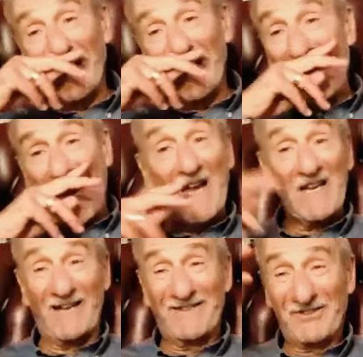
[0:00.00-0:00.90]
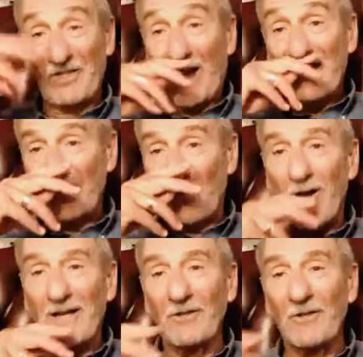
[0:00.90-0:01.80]
I did
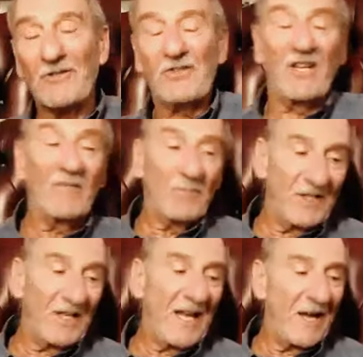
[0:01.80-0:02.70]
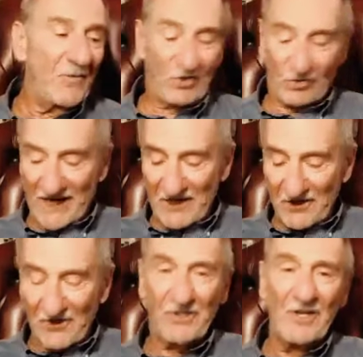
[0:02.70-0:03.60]
quite a lot of stuff, but yeah, I was trained
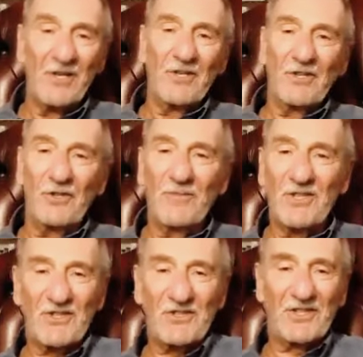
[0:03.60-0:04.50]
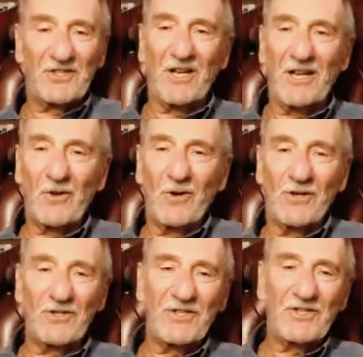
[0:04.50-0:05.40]
as a humanistic
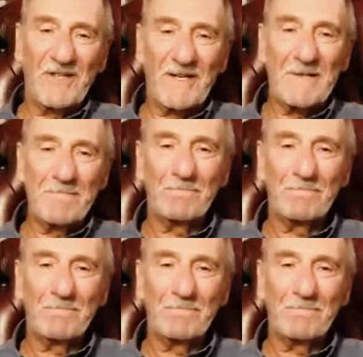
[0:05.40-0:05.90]
psychologist. Yeah.